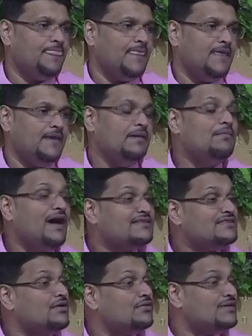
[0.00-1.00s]

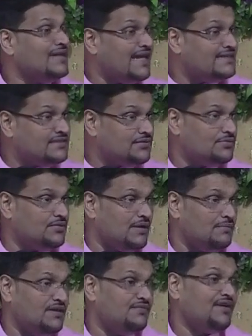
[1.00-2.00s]
Imagine how nice it would have
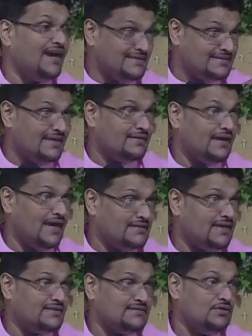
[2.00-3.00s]
been if I said,
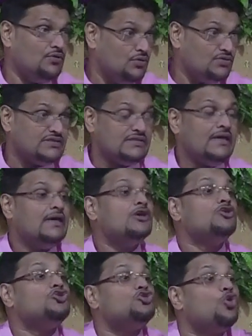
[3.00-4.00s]
as the host,
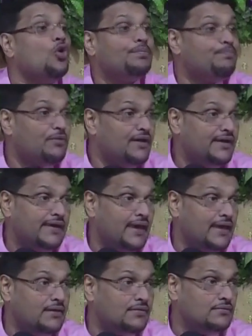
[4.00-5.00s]
don't pray here,
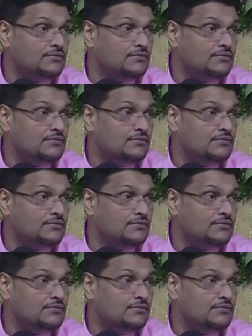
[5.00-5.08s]
you know.